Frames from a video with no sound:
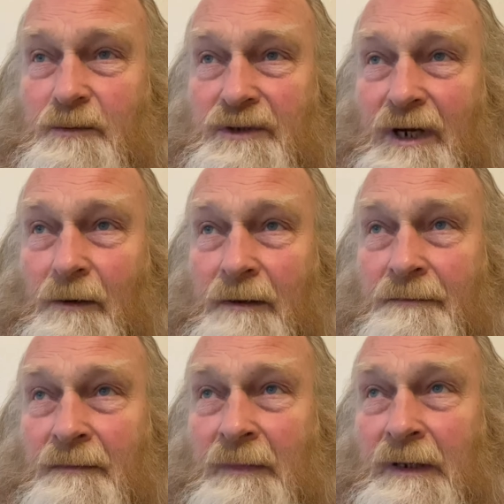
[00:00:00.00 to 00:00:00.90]
which I
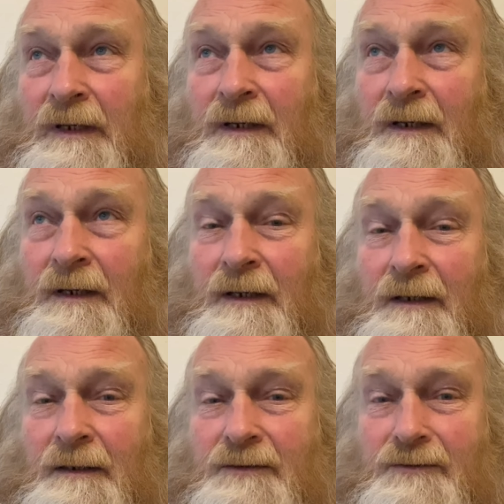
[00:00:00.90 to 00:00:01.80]

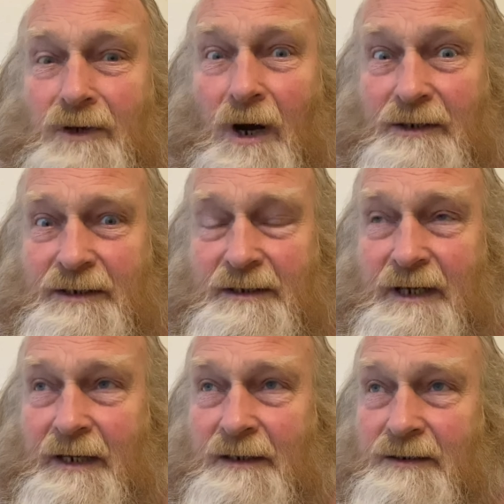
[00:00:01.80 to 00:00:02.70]
do not
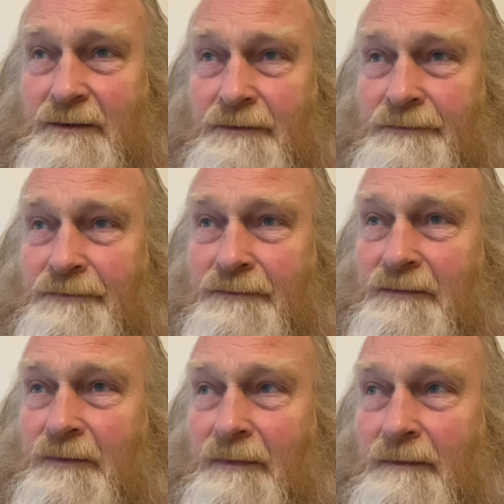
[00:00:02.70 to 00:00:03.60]
intend to
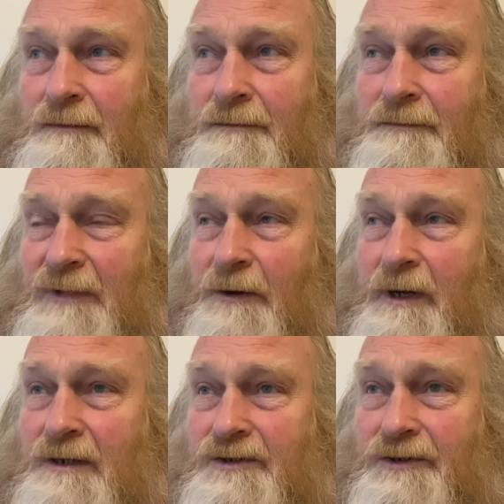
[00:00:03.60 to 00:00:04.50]
go
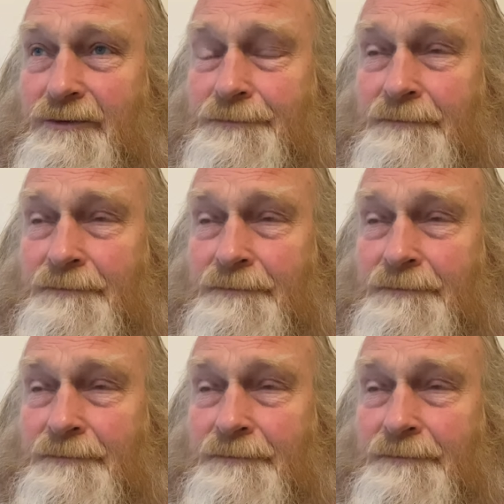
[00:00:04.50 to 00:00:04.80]
into.